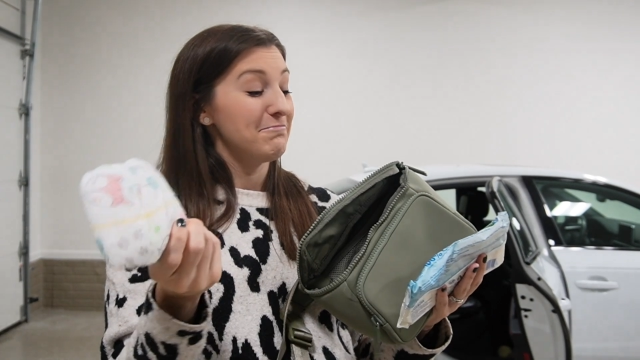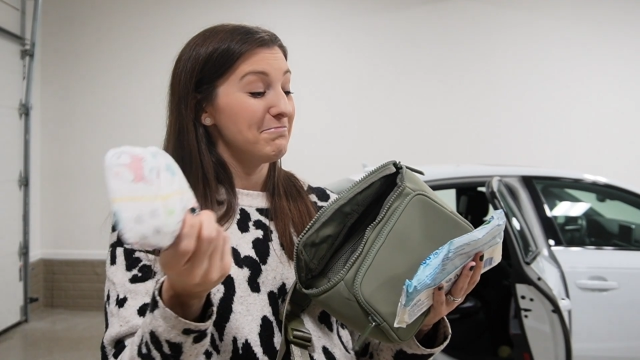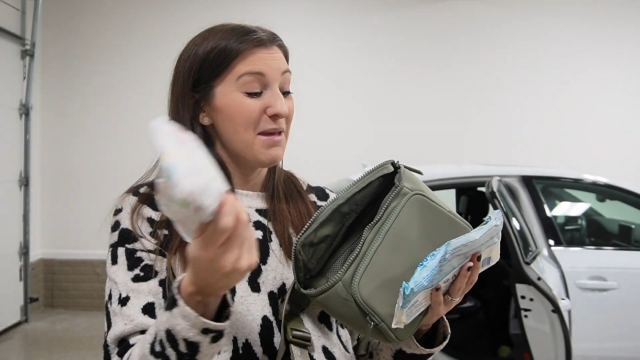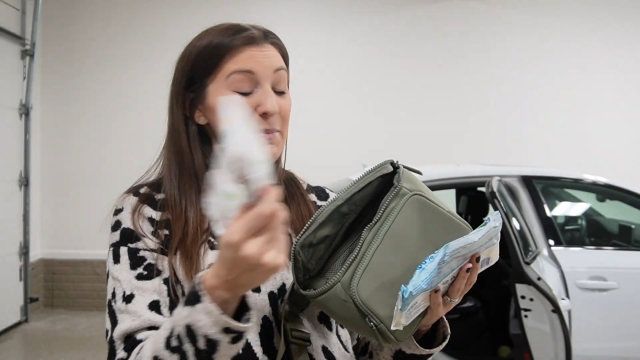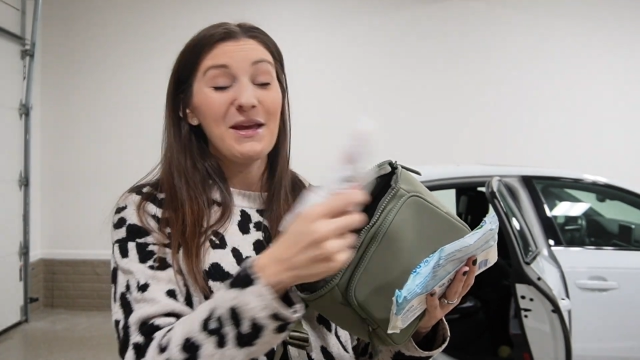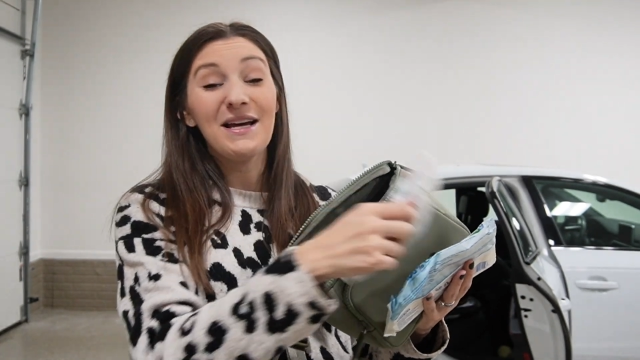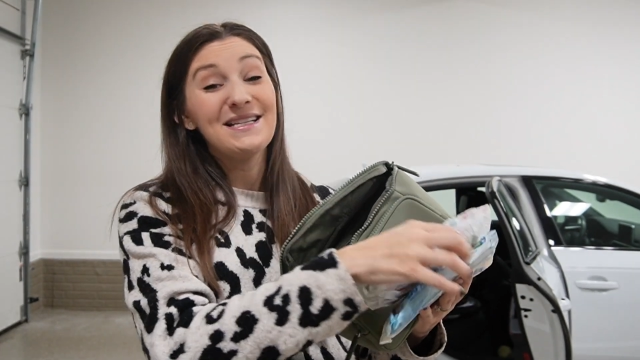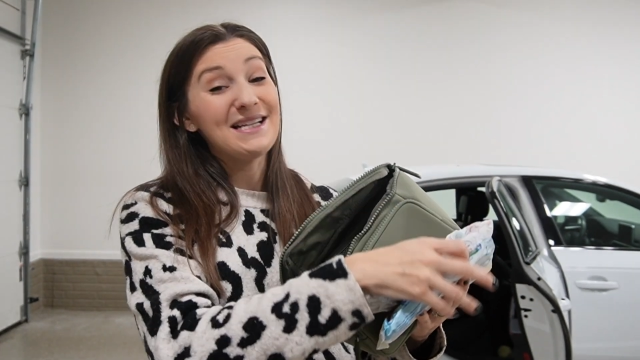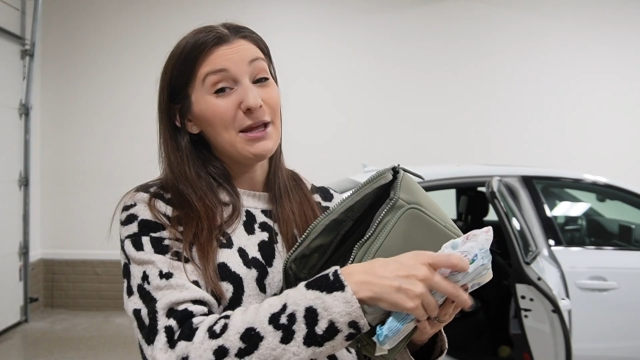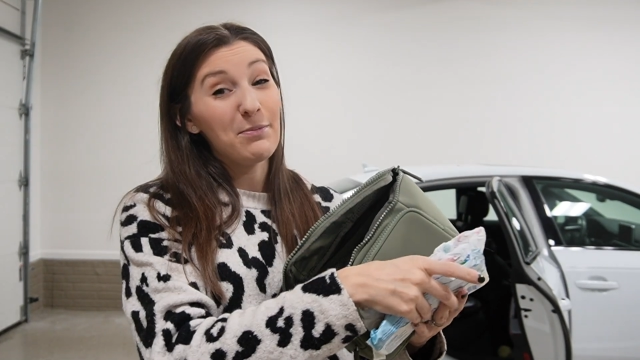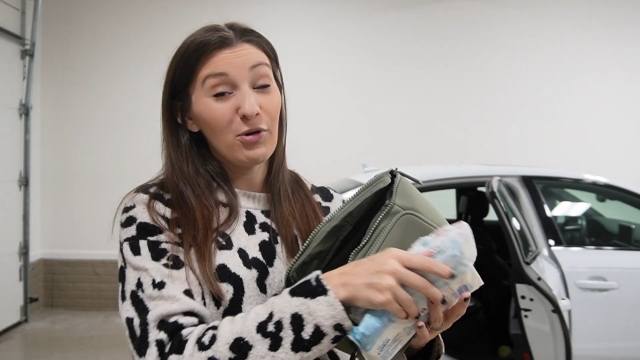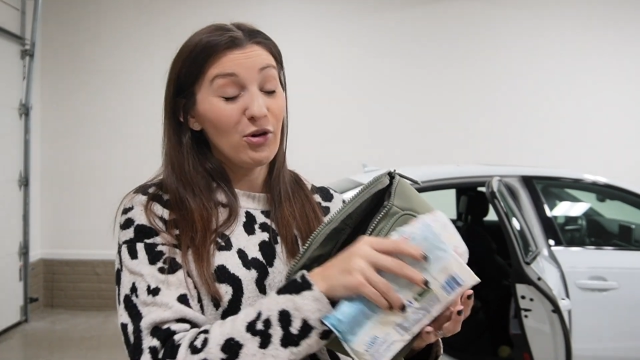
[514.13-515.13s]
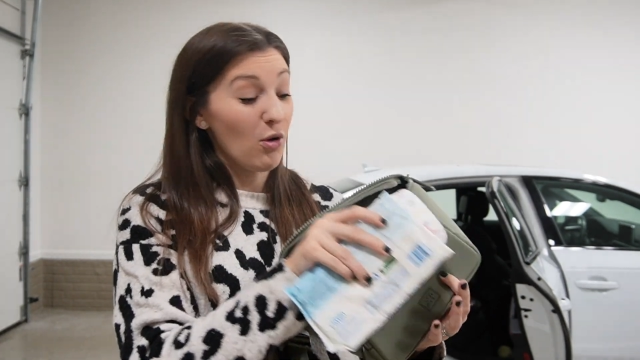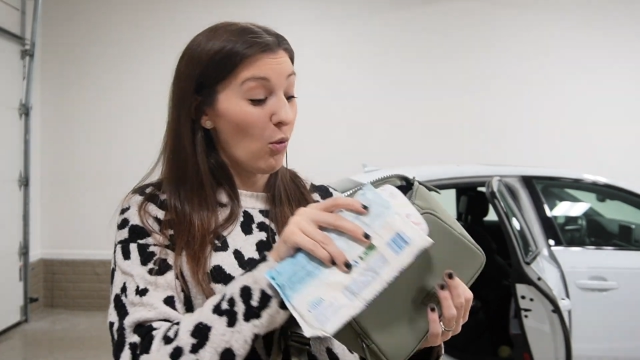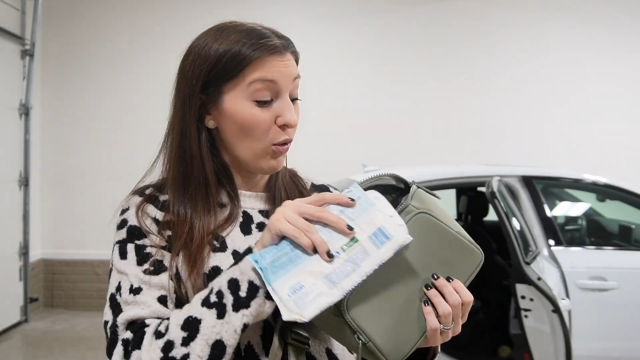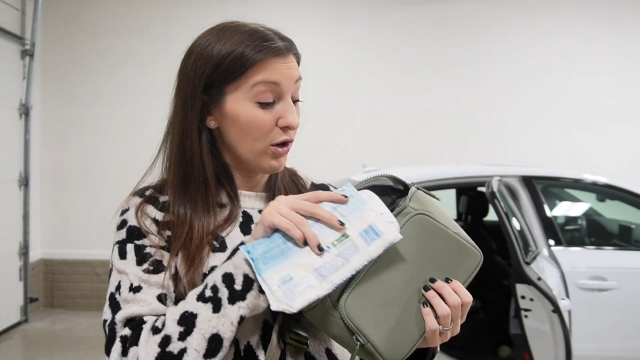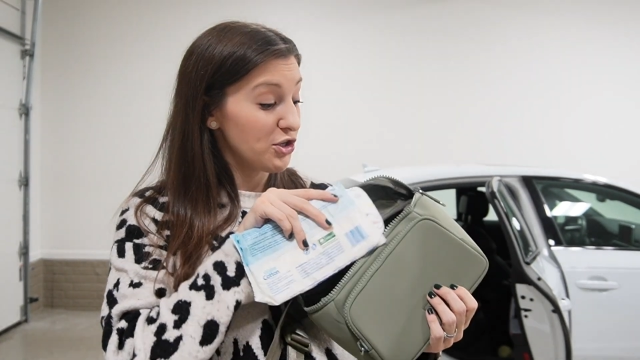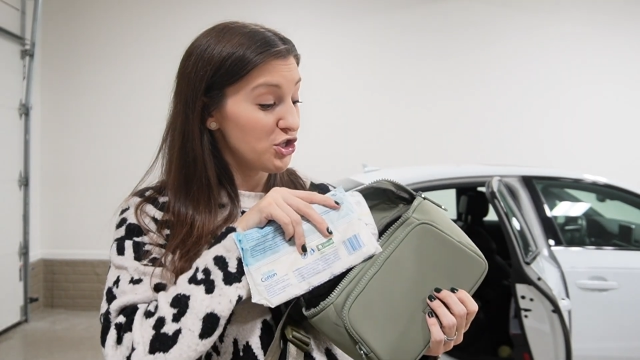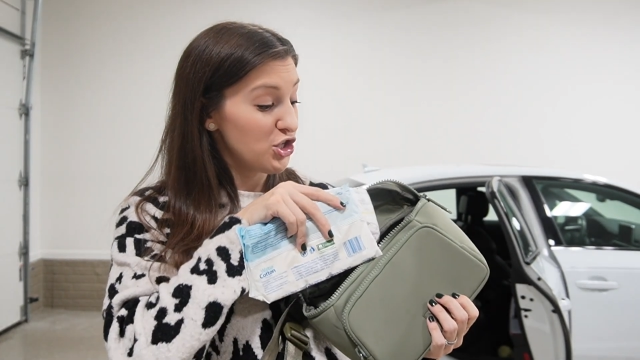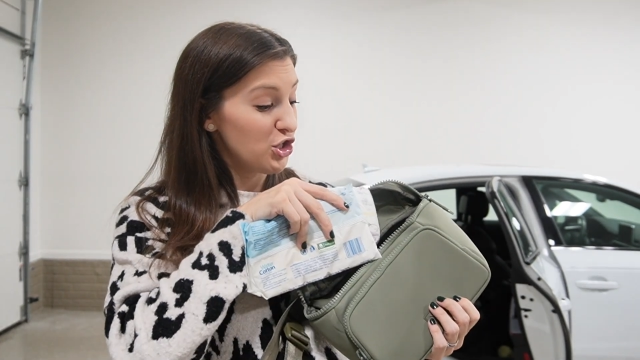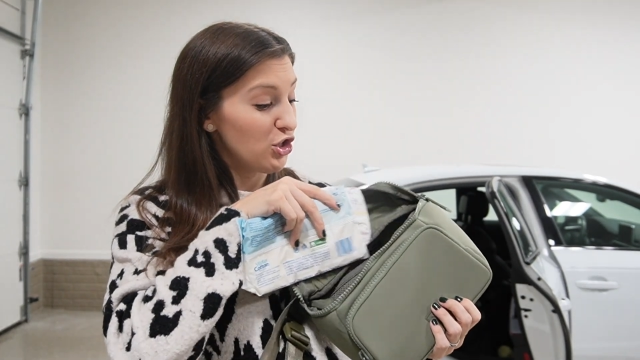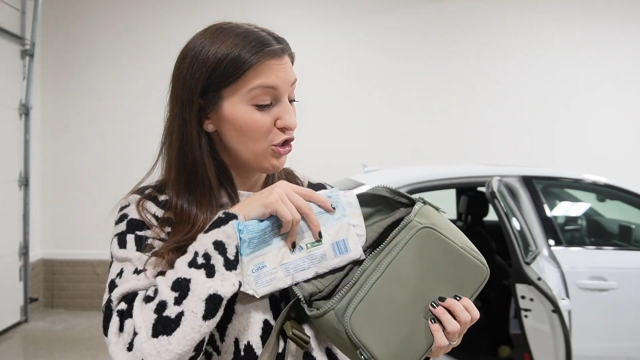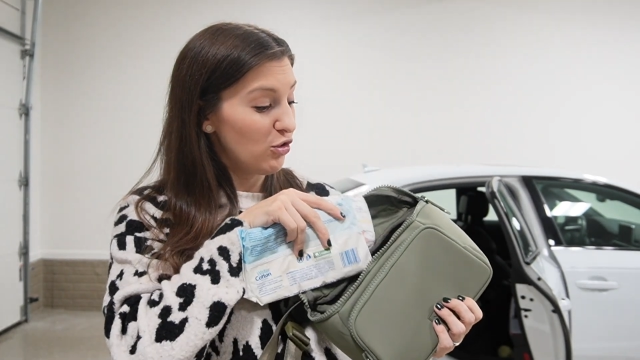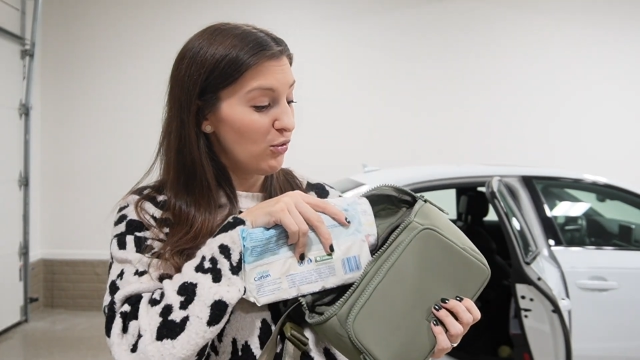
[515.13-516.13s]
maybe a diaper or
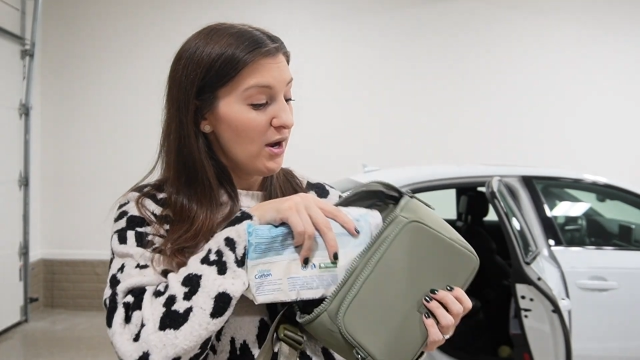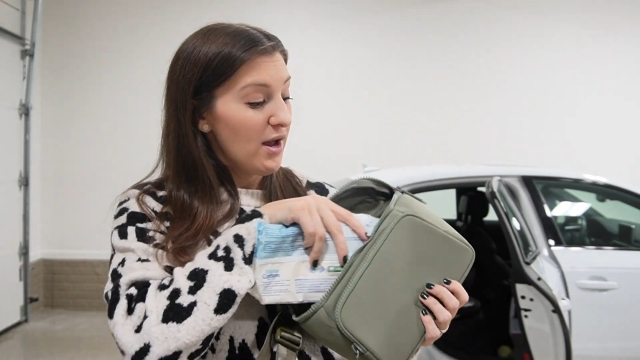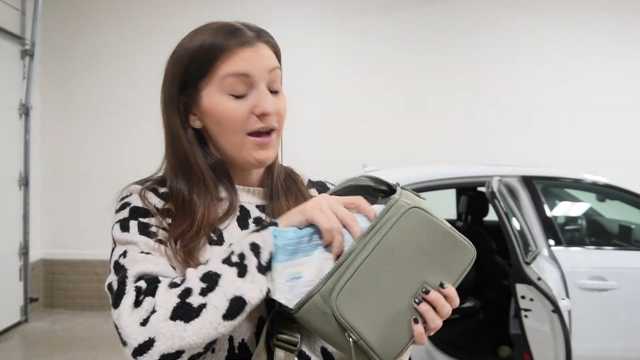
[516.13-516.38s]
two,